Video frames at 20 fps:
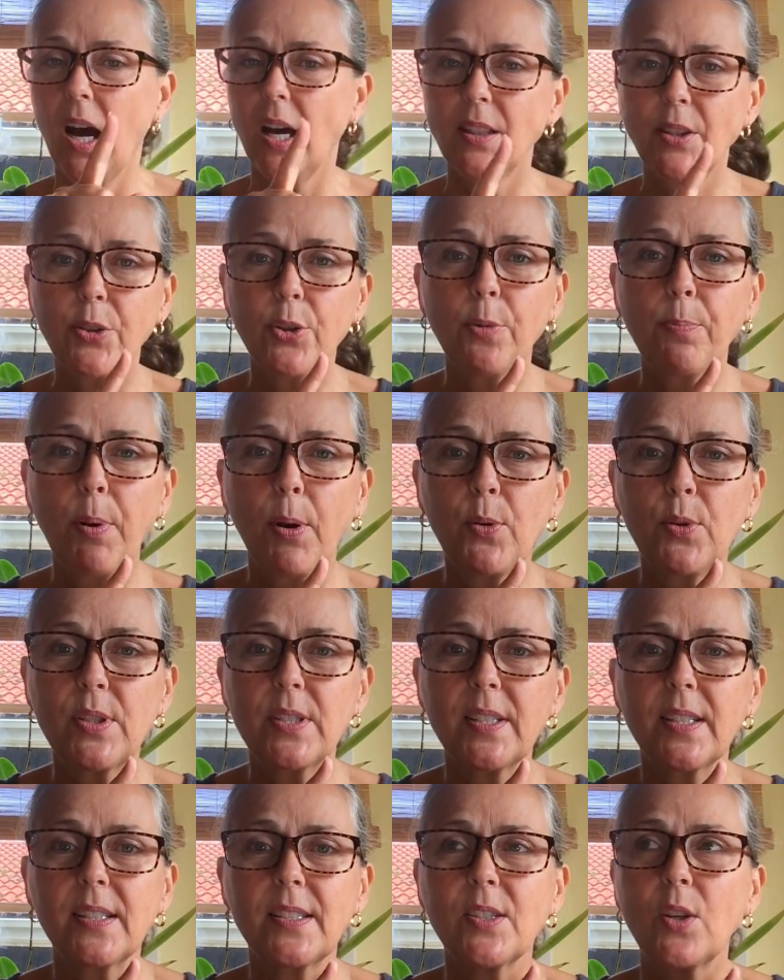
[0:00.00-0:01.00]
little
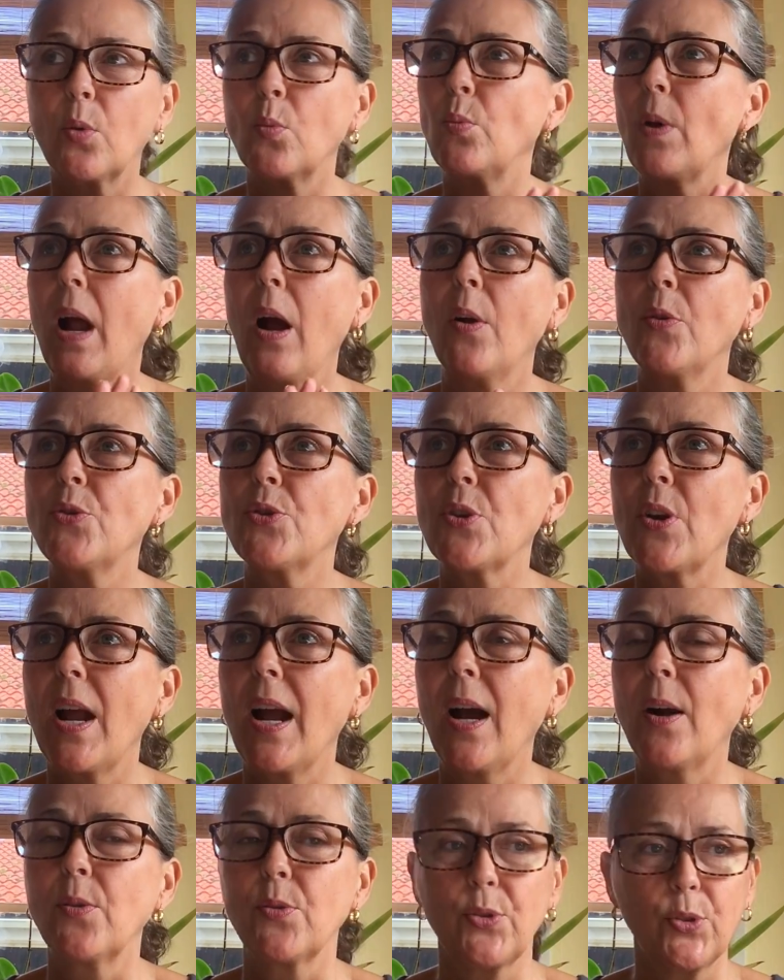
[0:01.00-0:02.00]
post-its around your
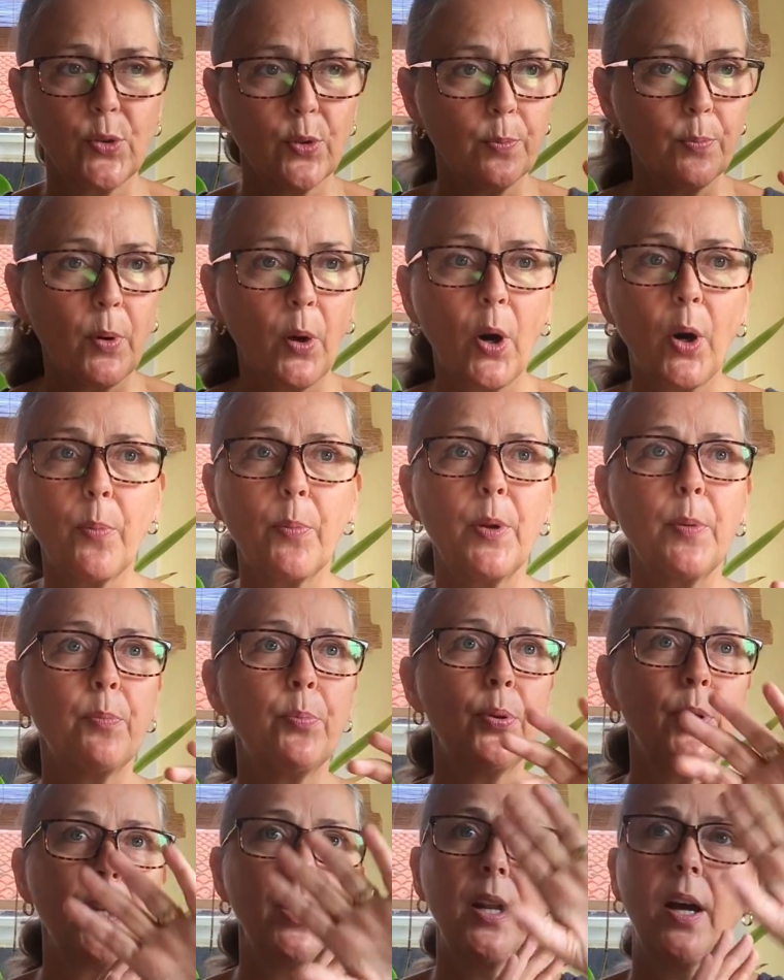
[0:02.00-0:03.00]
house, your apartment,
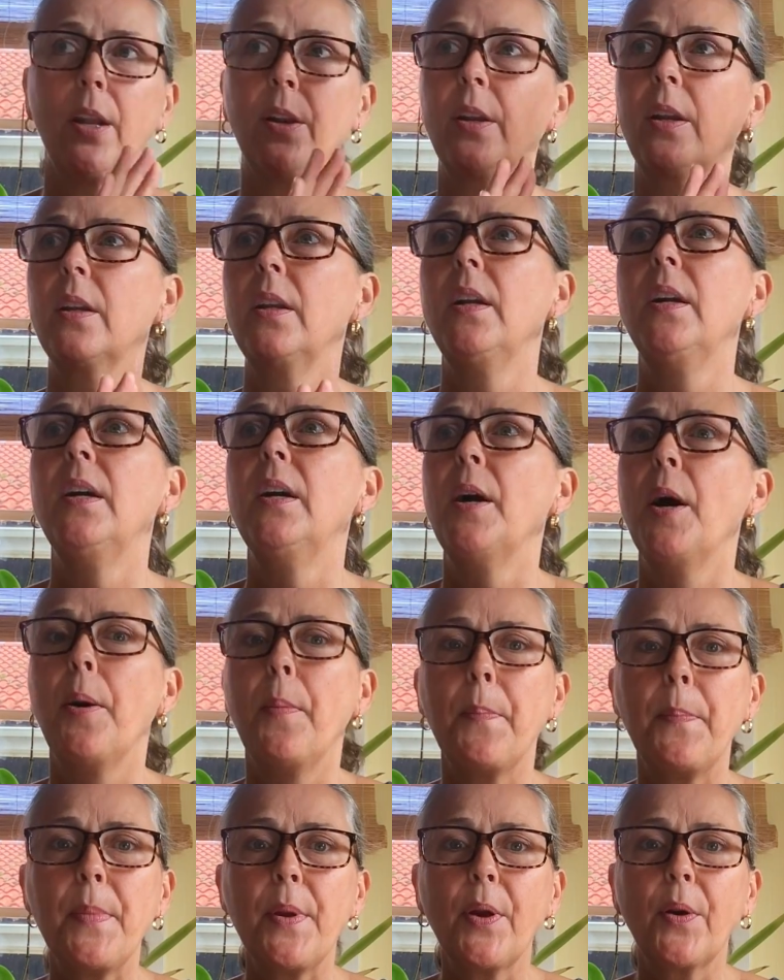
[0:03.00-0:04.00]
put it on a
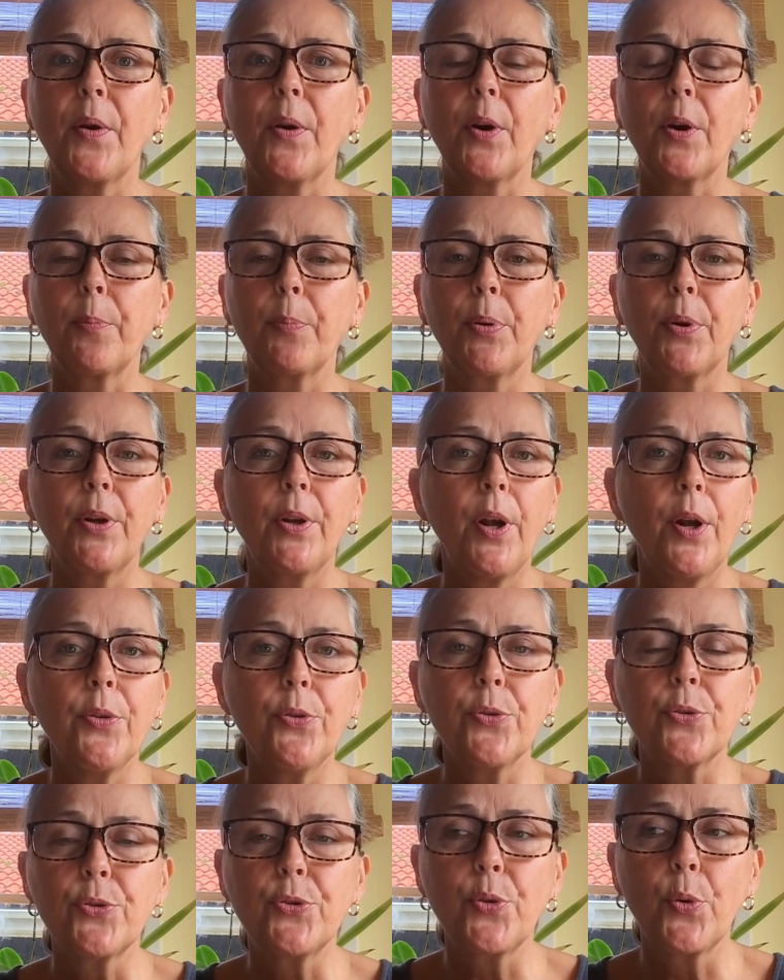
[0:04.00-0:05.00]
mirror, put it on
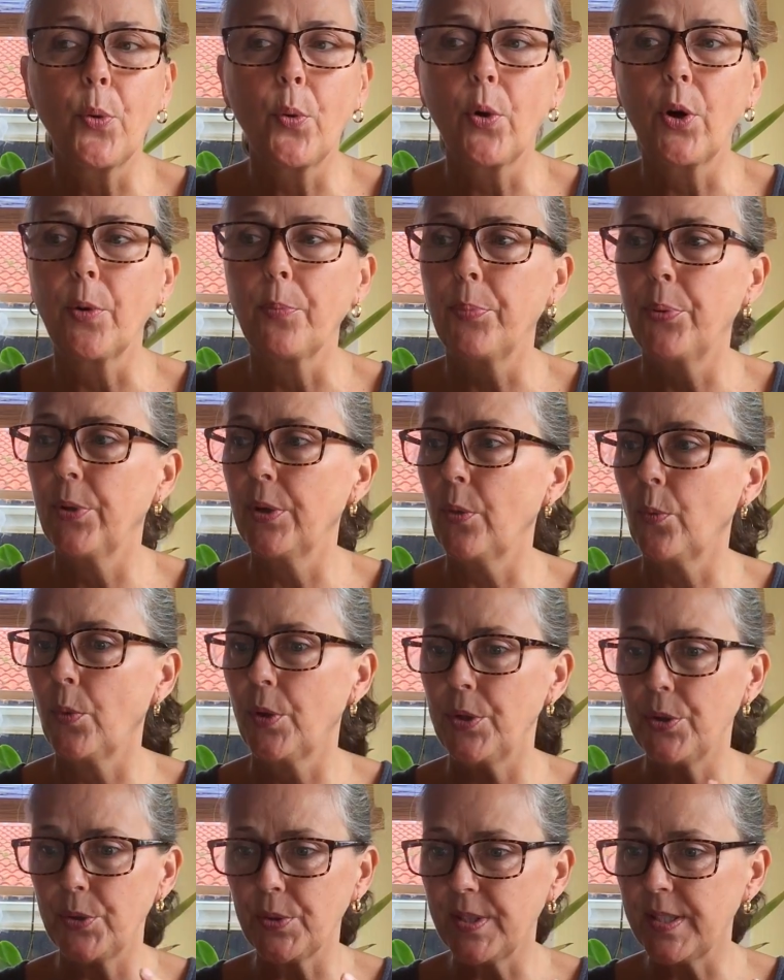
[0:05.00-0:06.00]
your door, put it
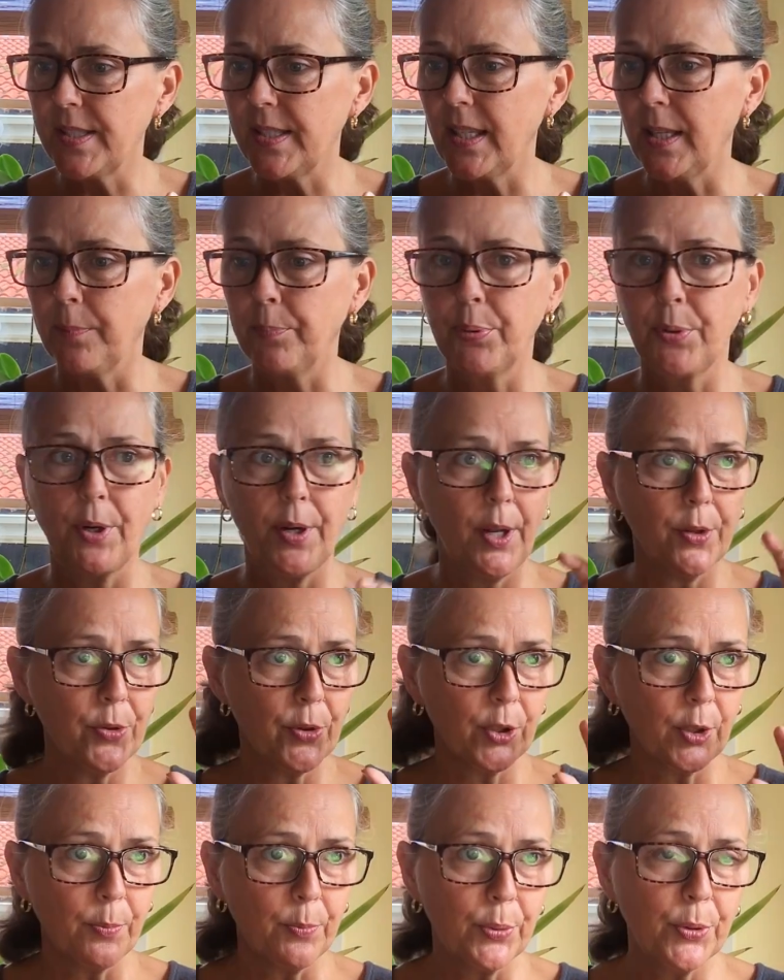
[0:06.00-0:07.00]
where you sit, put it on
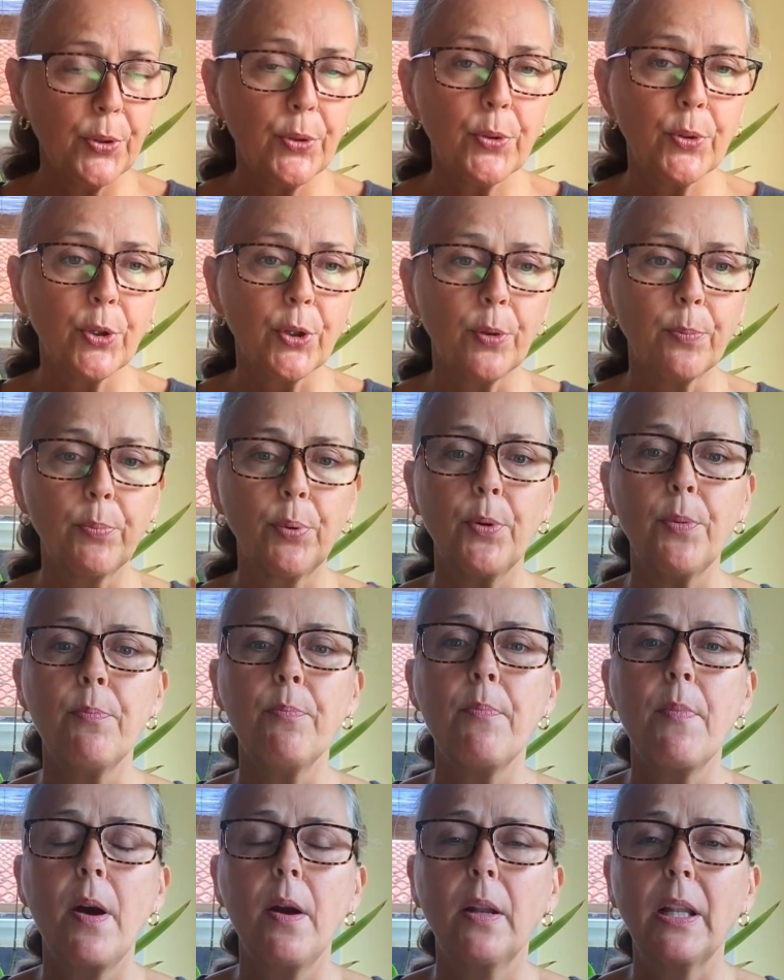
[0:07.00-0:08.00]
your computer, put
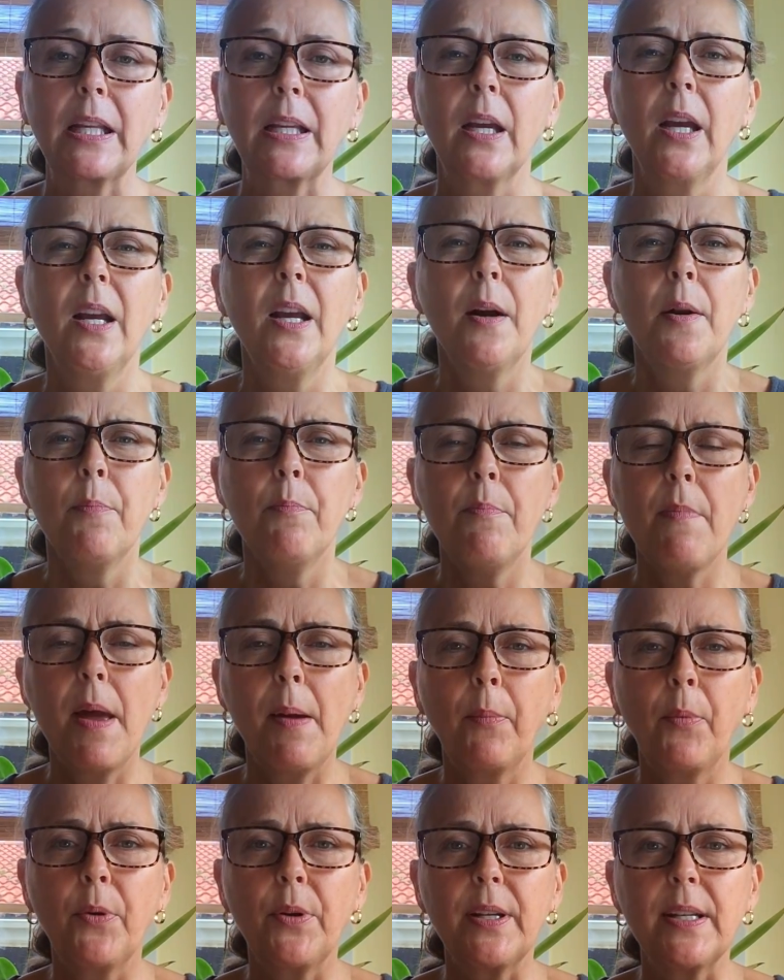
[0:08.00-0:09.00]
like
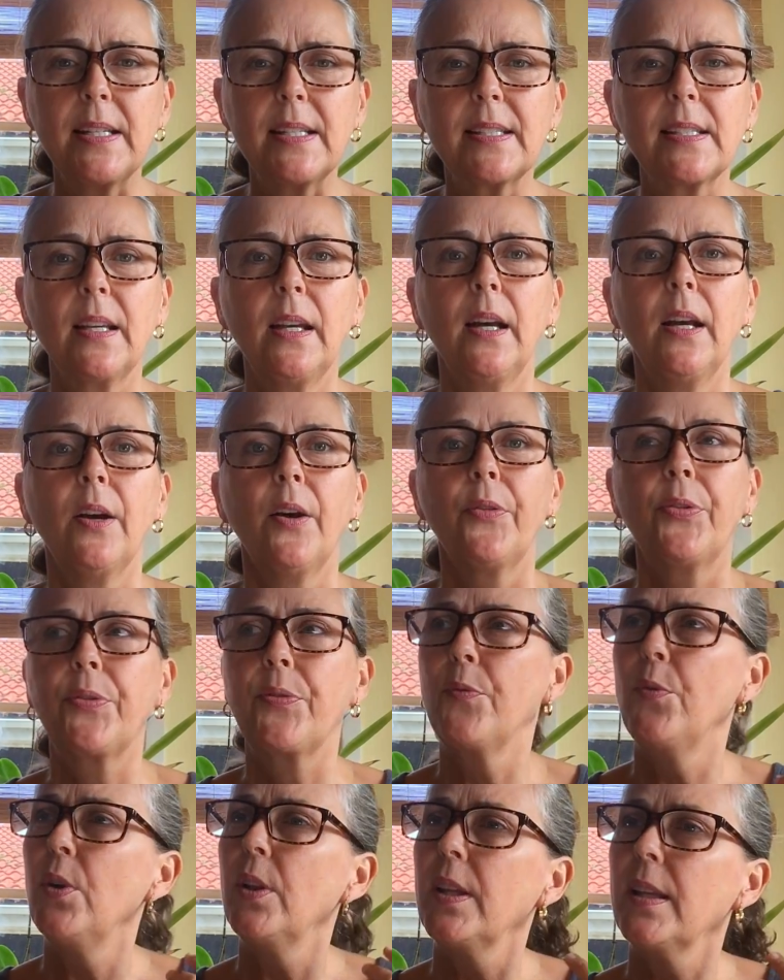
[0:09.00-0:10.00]
memories,
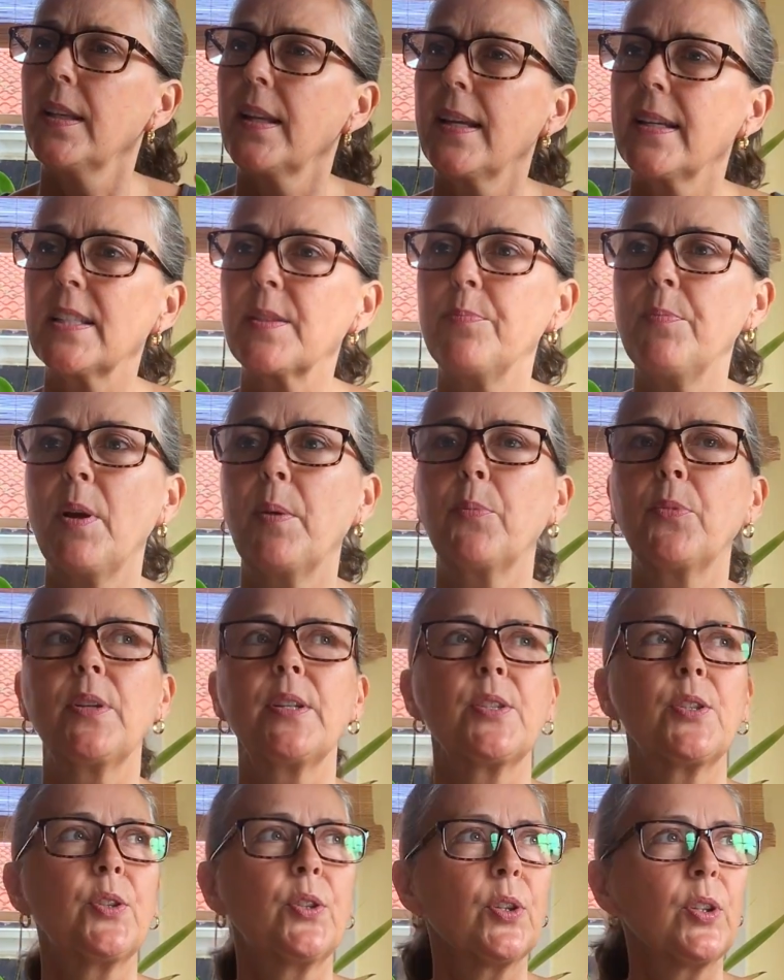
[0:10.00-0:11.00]
really nice
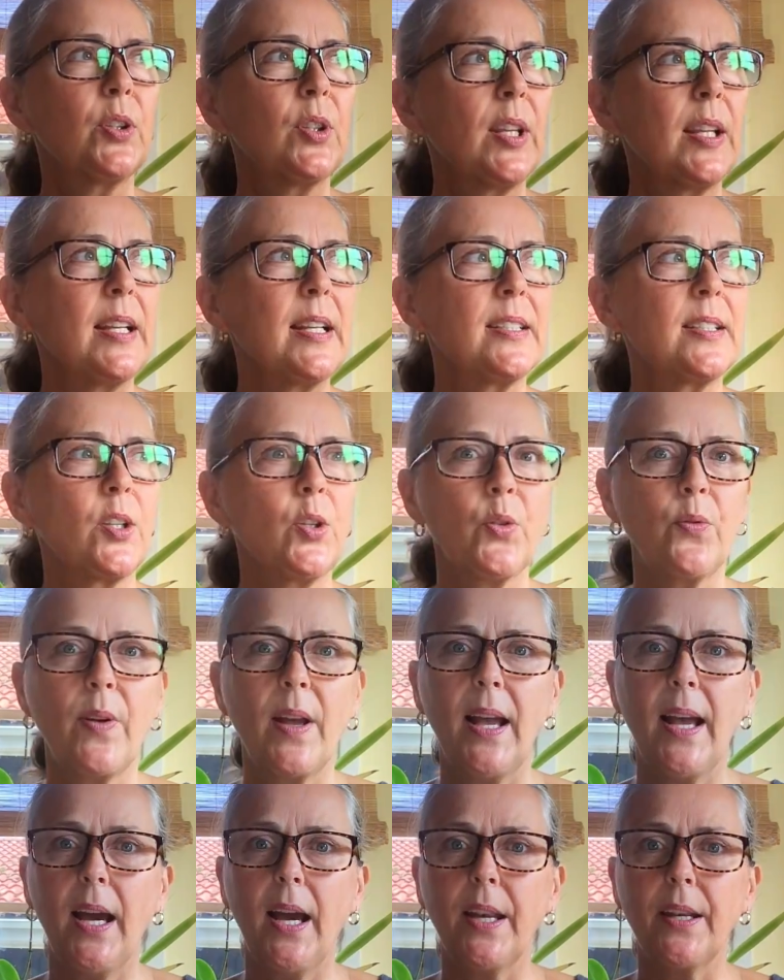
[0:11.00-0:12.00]
memories, good things that you've
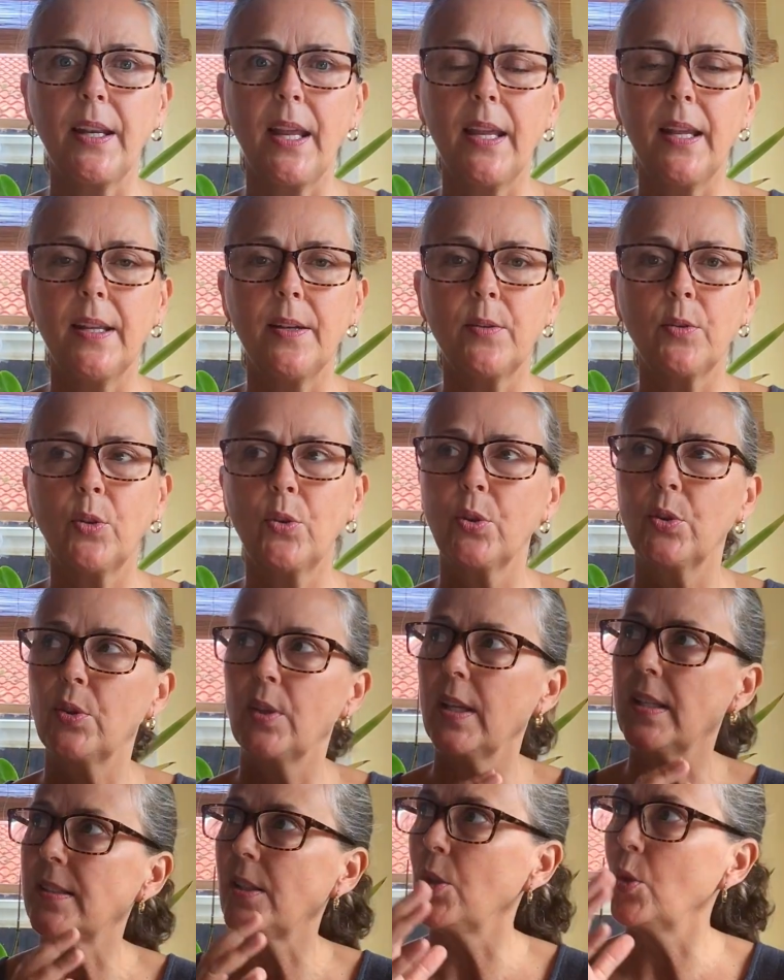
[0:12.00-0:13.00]
had and good
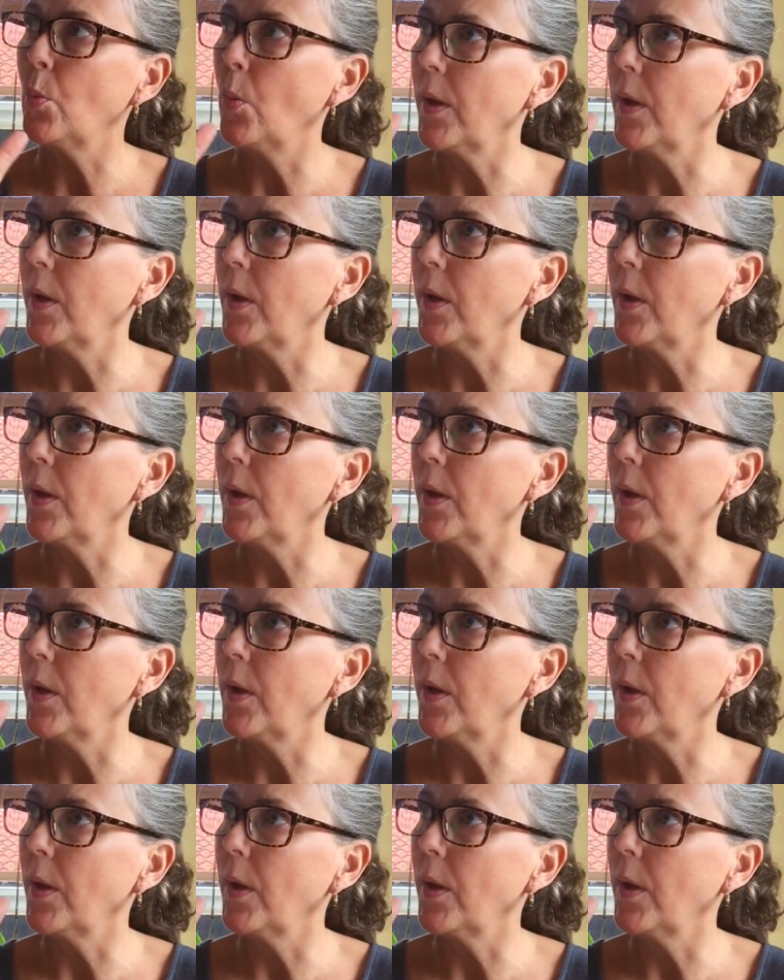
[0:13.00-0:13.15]
things that you